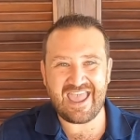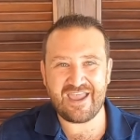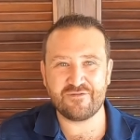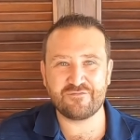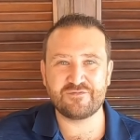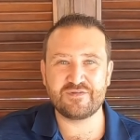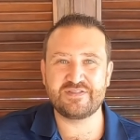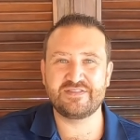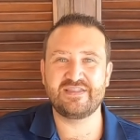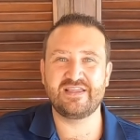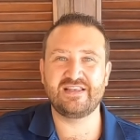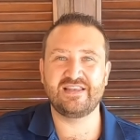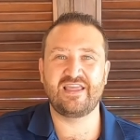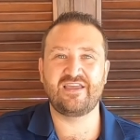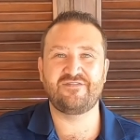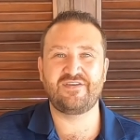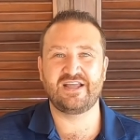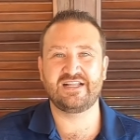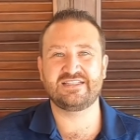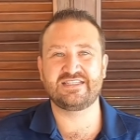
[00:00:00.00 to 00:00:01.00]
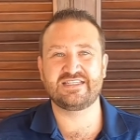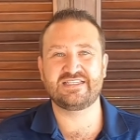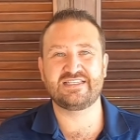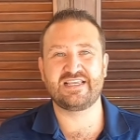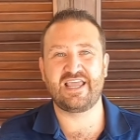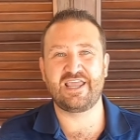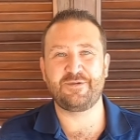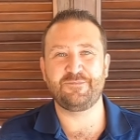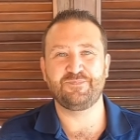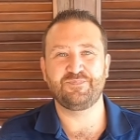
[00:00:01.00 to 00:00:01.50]
everything they have had to
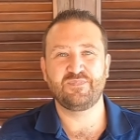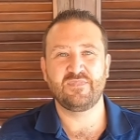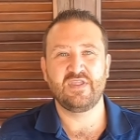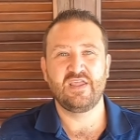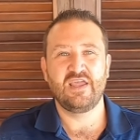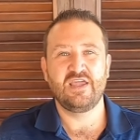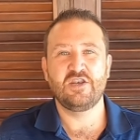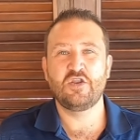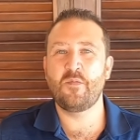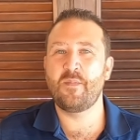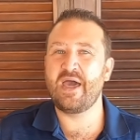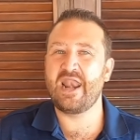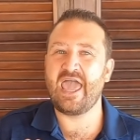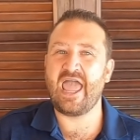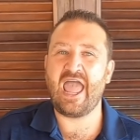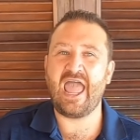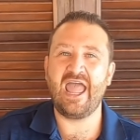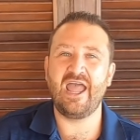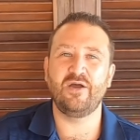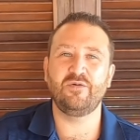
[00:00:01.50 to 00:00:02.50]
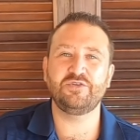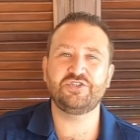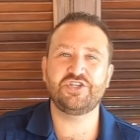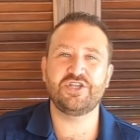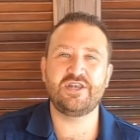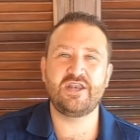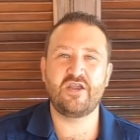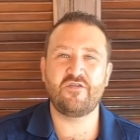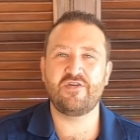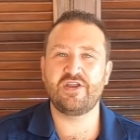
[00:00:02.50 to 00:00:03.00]
say. No matter how
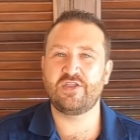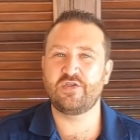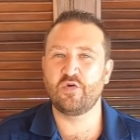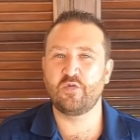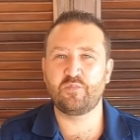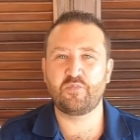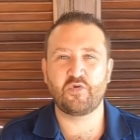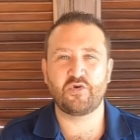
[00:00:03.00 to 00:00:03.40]
generic your